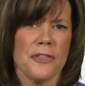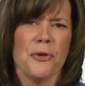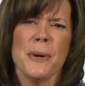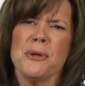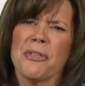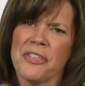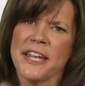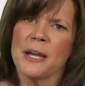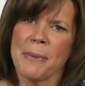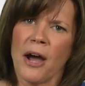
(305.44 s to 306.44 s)
The way you
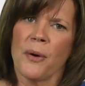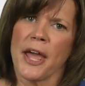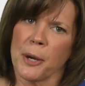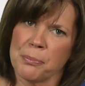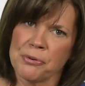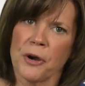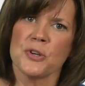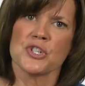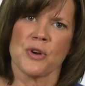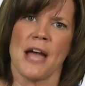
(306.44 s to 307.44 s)
think about and
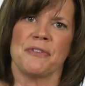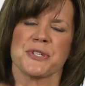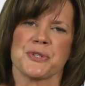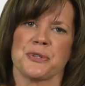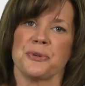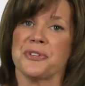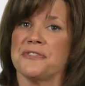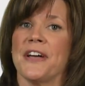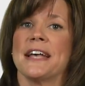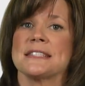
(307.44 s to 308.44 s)
approach traffic circles
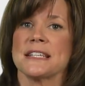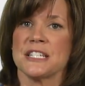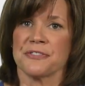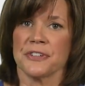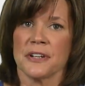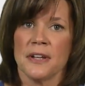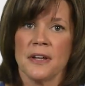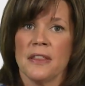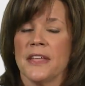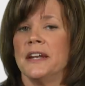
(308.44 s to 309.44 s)
is vastly different
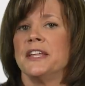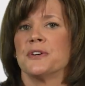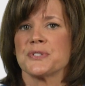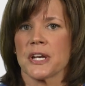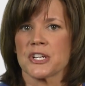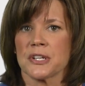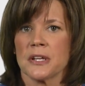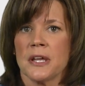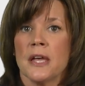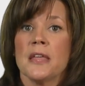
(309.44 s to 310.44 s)
than an intersection.
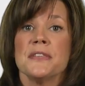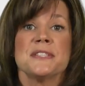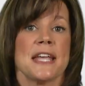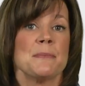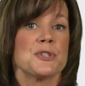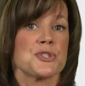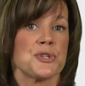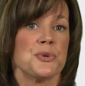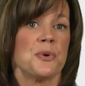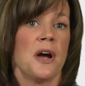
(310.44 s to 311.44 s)
The same is
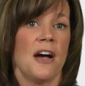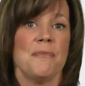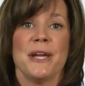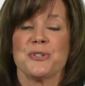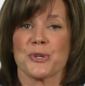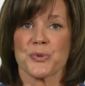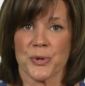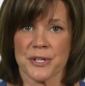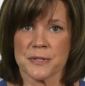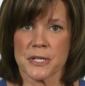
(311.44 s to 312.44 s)
true of matrix
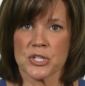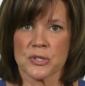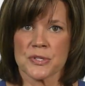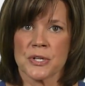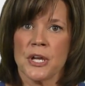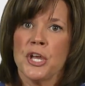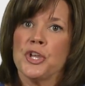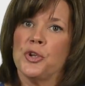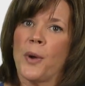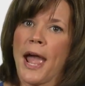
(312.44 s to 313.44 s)
organizations.
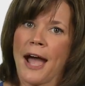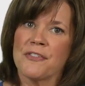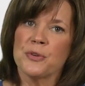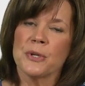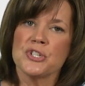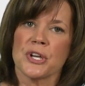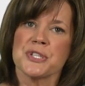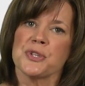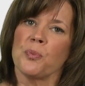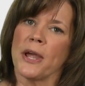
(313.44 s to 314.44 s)
You have to
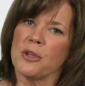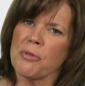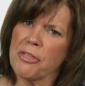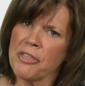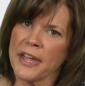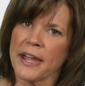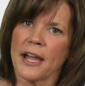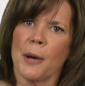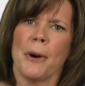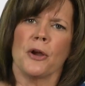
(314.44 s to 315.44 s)
adjust the way you think
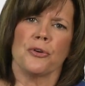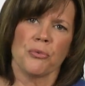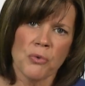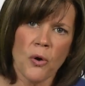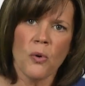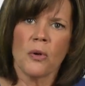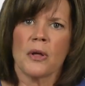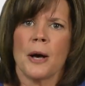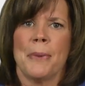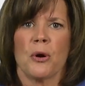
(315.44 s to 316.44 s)
about your
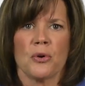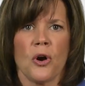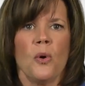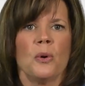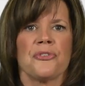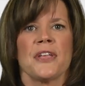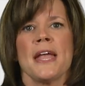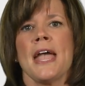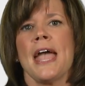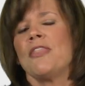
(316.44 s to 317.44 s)
role, about goals,
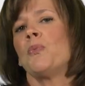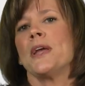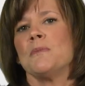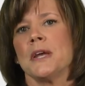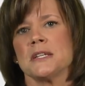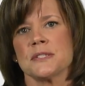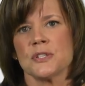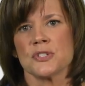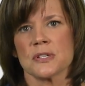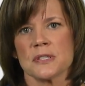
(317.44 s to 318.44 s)
and the way you make
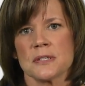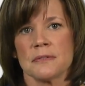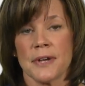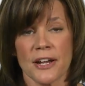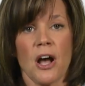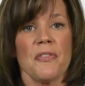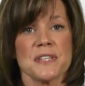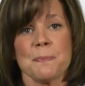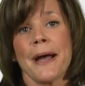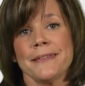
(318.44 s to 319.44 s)
decisions. I call
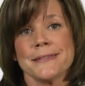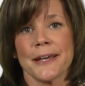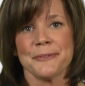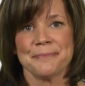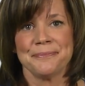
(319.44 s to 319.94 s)
this mindset.